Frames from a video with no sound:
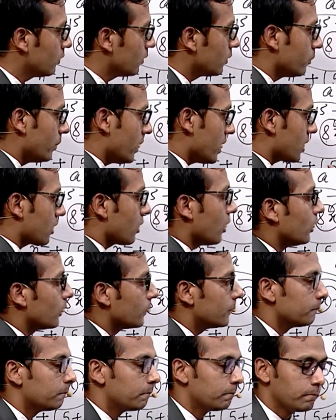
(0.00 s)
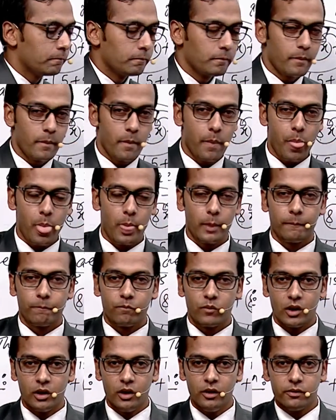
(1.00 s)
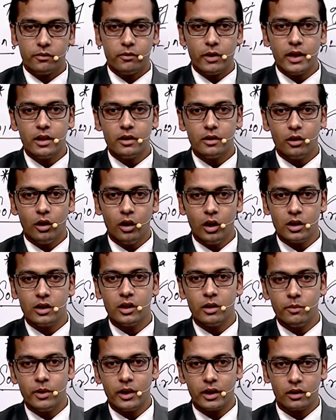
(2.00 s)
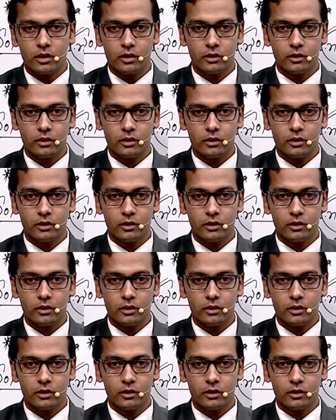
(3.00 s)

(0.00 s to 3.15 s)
based on different algebraic